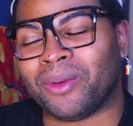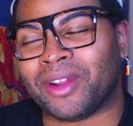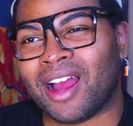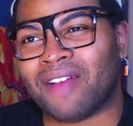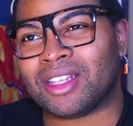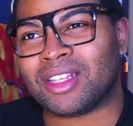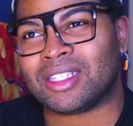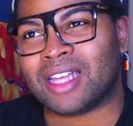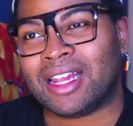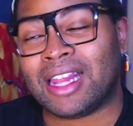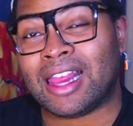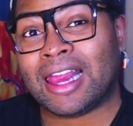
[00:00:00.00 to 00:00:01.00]
have a
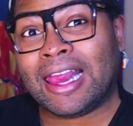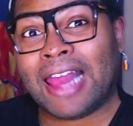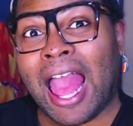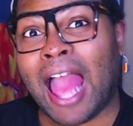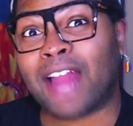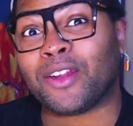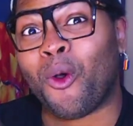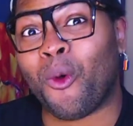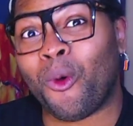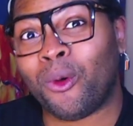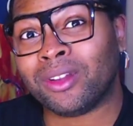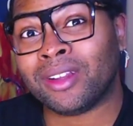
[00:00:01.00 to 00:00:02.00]
son that
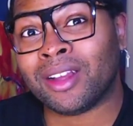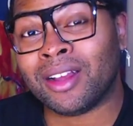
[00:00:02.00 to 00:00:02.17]
old,